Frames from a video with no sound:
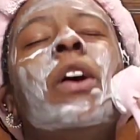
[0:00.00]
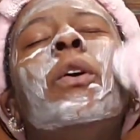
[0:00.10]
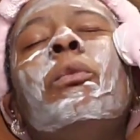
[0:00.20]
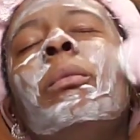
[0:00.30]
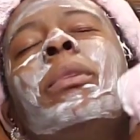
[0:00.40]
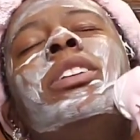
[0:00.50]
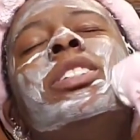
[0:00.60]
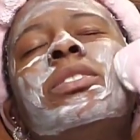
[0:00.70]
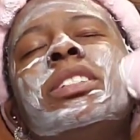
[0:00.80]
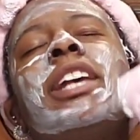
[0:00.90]
woman, she
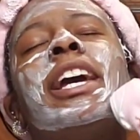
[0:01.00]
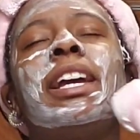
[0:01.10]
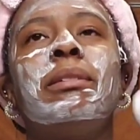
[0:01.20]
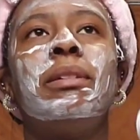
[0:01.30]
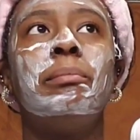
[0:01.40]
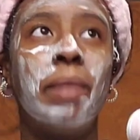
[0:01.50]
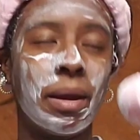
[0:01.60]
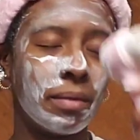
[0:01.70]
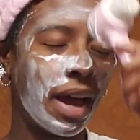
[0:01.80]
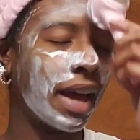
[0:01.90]
was like, ma'am,
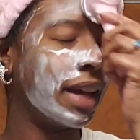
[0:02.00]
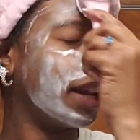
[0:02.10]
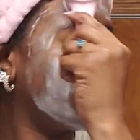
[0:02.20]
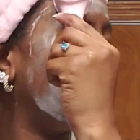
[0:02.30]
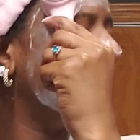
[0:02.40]
hi, can I help